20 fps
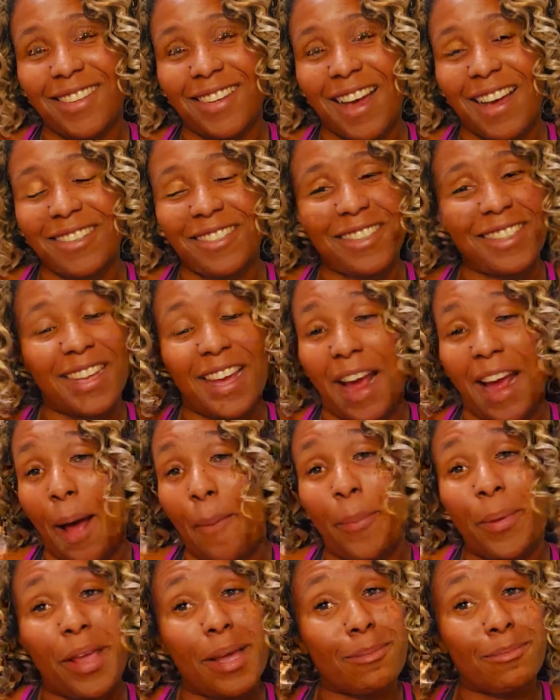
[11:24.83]
She's like, I
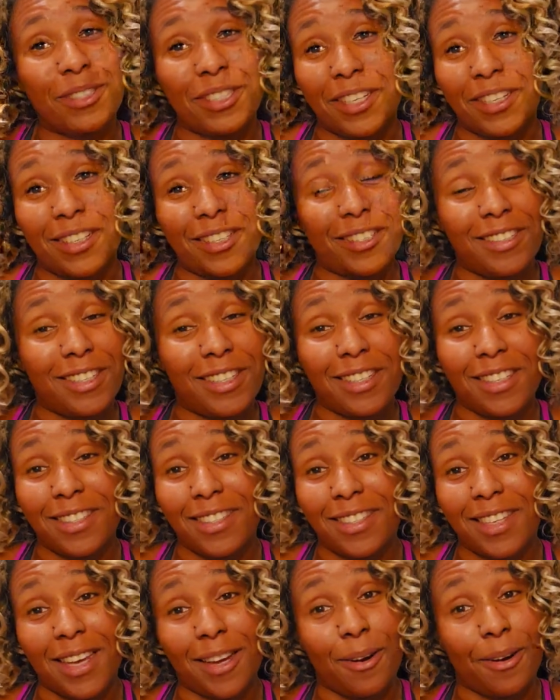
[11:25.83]
blame Gina. Gina
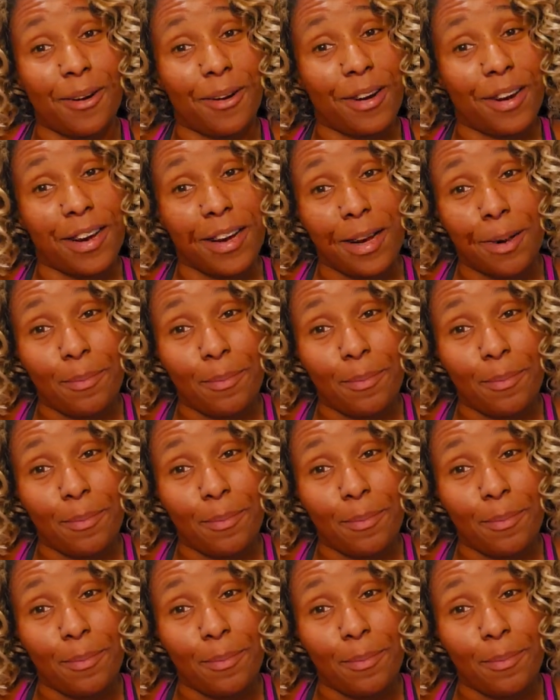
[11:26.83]
set her up.